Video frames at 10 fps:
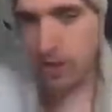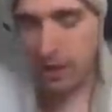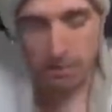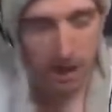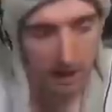
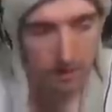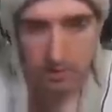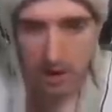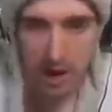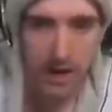up, I do
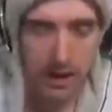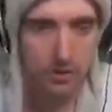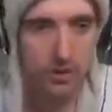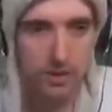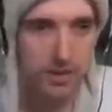not
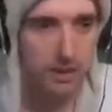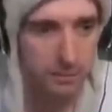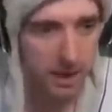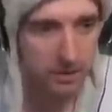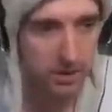actually think
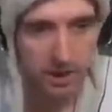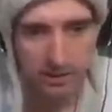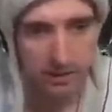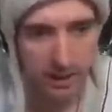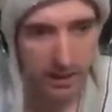Master Yi
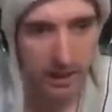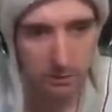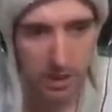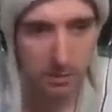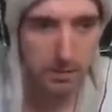is a late game
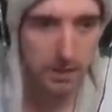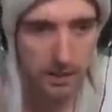champion.